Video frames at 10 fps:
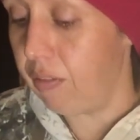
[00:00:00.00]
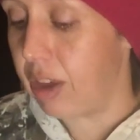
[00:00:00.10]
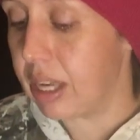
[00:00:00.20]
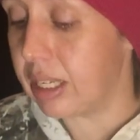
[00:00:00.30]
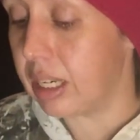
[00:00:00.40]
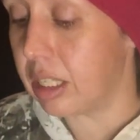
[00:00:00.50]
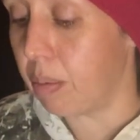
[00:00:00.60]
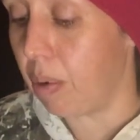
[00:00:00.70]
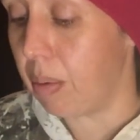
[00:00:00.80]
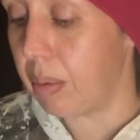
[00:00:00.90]
Facing
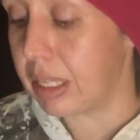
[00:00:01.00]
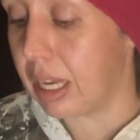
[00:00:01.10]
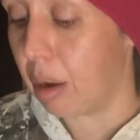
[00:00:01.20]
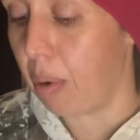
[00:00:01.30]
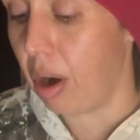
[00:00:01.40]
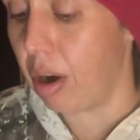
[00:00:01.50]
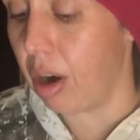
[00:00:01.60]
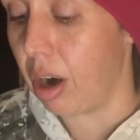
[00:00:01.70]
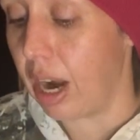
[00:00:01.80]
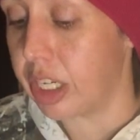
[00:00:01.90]
disappointments in a
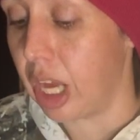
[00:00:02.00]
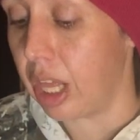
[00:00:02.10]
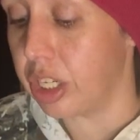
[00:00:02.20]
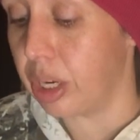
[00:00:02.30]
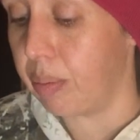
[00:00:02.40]
partner, a challenging